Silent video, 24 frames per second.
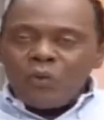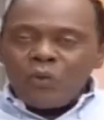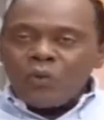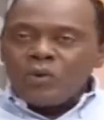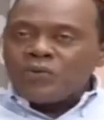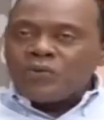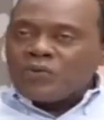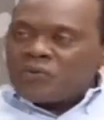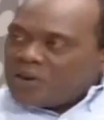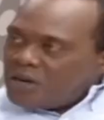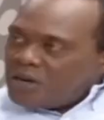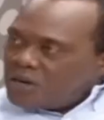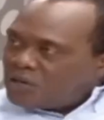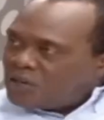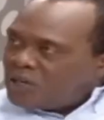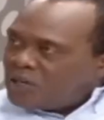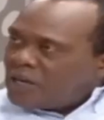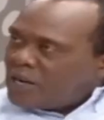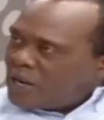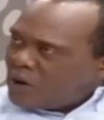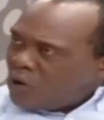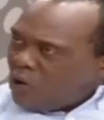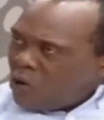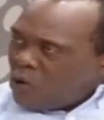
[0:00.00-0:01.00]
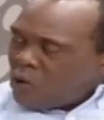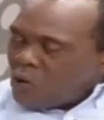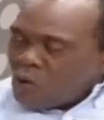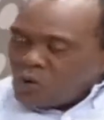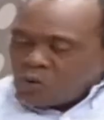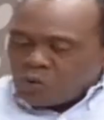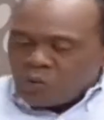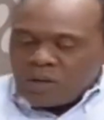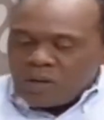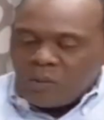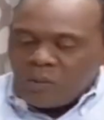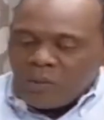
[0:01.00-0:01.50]
We finish it, it all
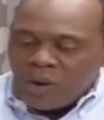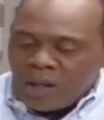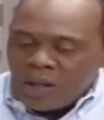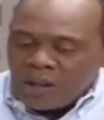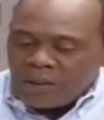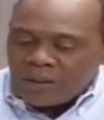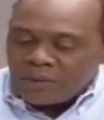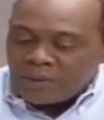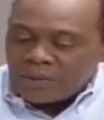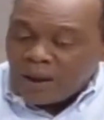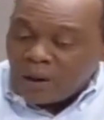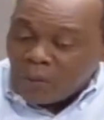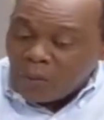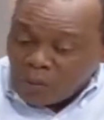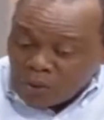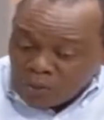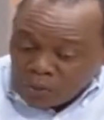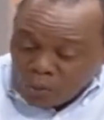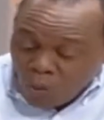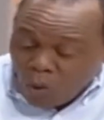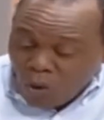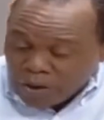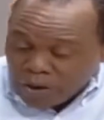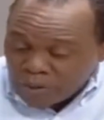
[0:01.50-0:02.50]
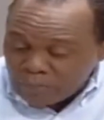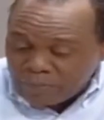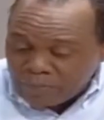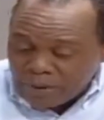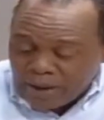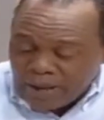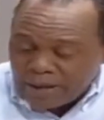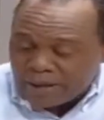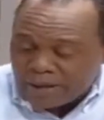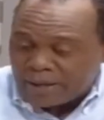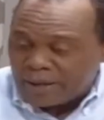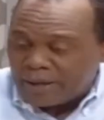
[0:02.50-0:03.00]
goes really well, and now we're walking
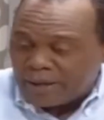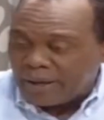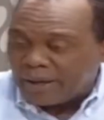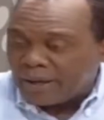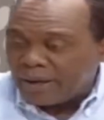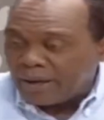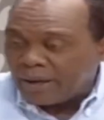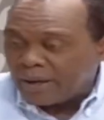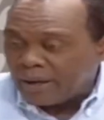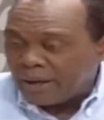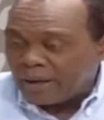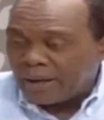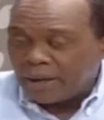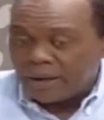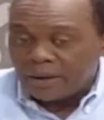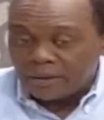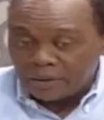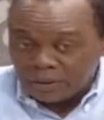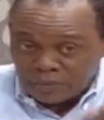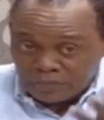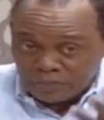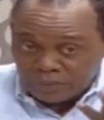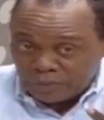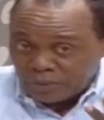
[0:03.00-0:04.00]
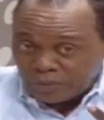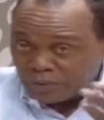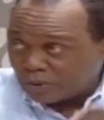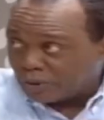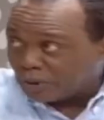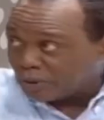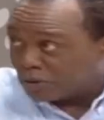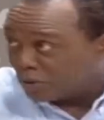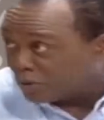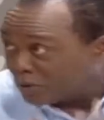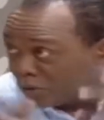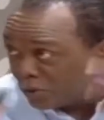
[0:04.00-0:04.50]
back. The
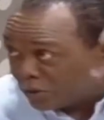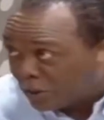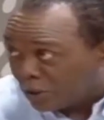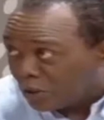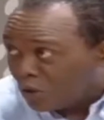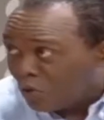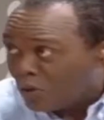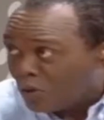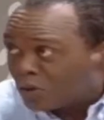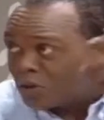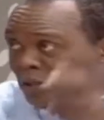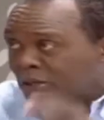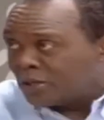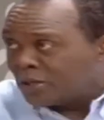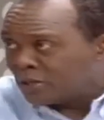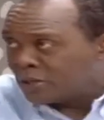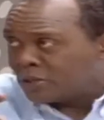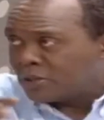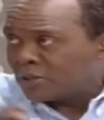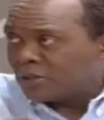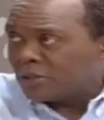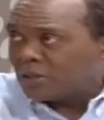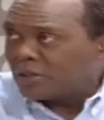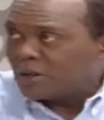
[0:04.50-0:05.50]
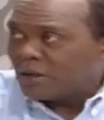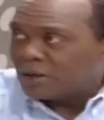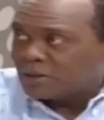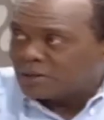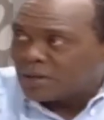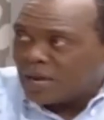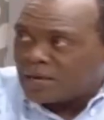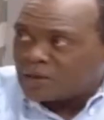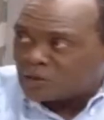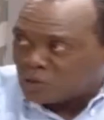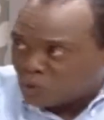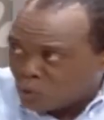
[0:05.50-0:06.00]
security has
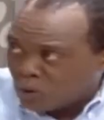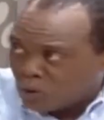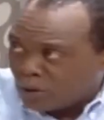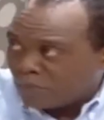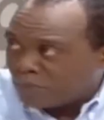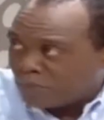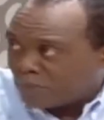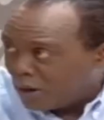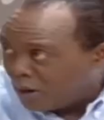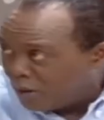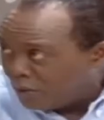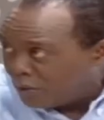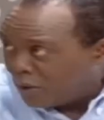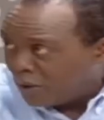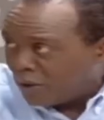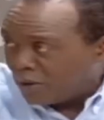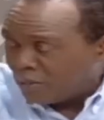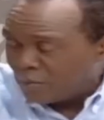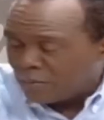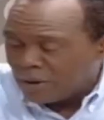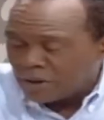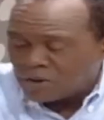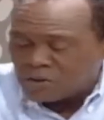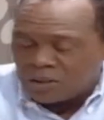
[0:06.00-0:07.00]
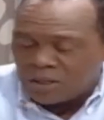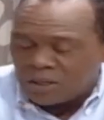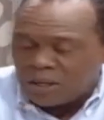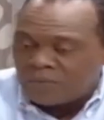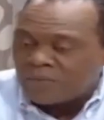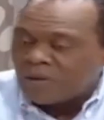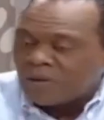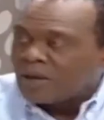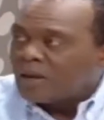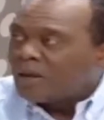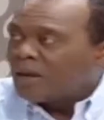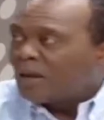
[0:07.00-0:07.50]
stood up now, they're about to
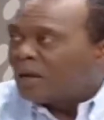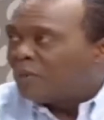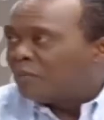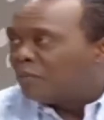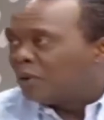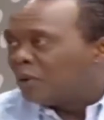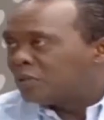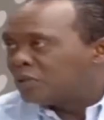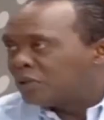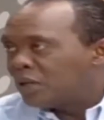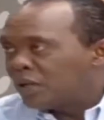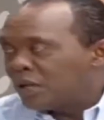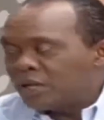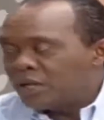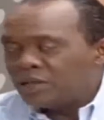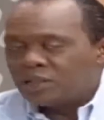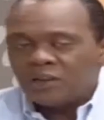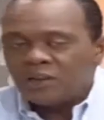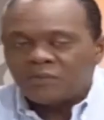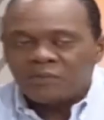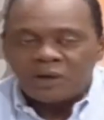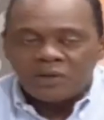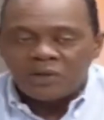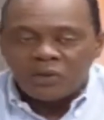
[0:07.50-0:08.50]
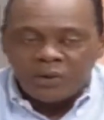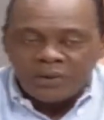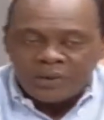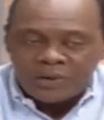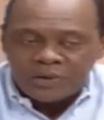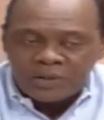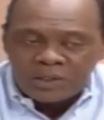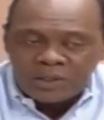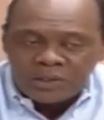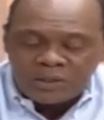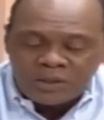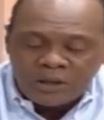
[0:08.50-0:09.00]
leave. And Bob said, hey Jeff, by the way,
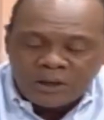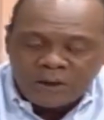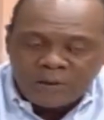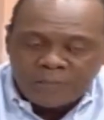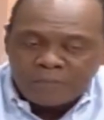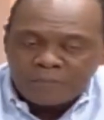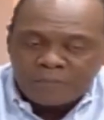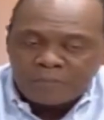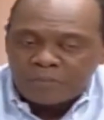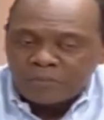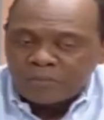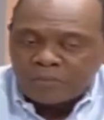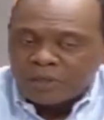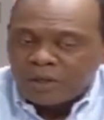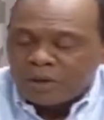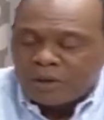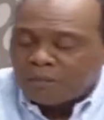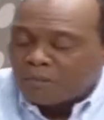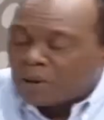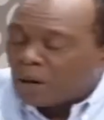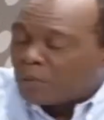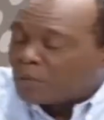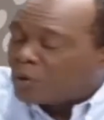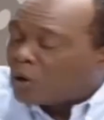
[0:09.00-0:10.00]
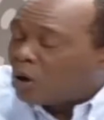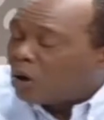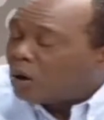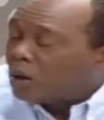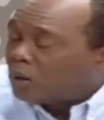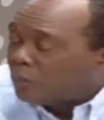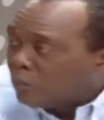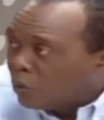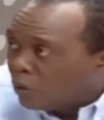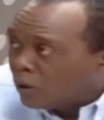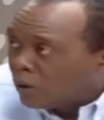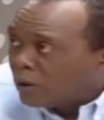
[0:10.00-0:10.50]
this is Bob
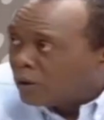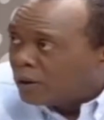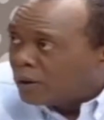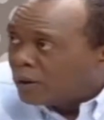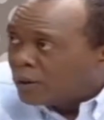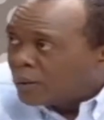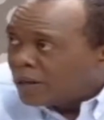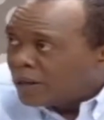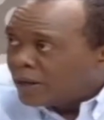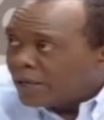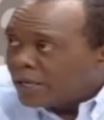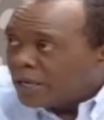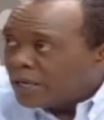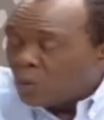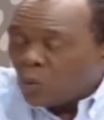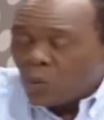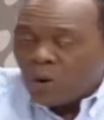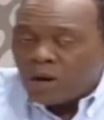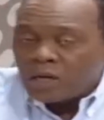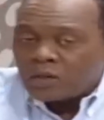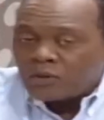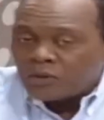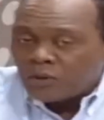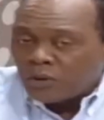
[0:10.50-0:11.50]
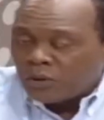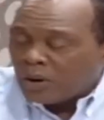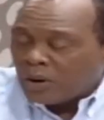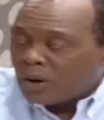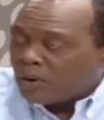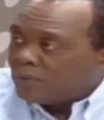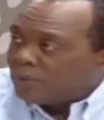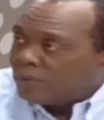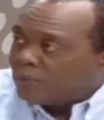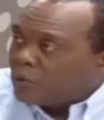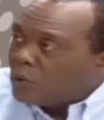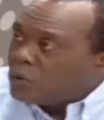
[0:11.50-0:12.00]
Collymore. He works for
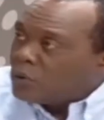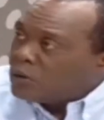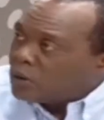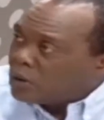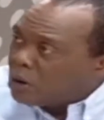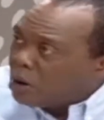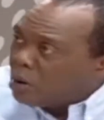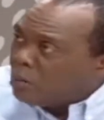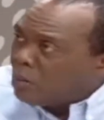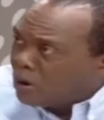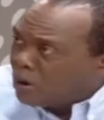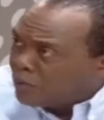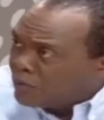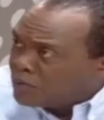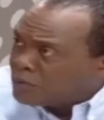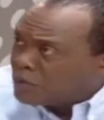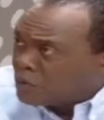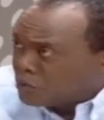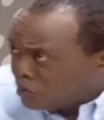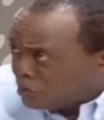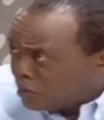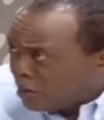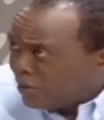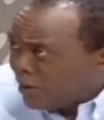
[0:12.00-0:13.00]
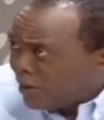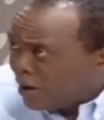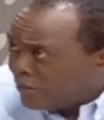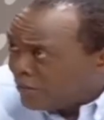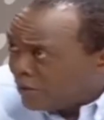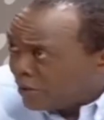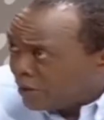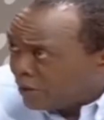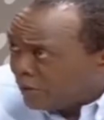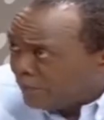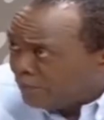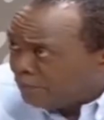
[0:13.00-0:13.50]
our Vodacom office in South
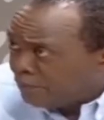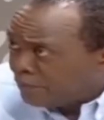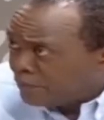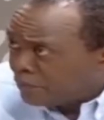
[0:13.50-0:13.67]
Africa.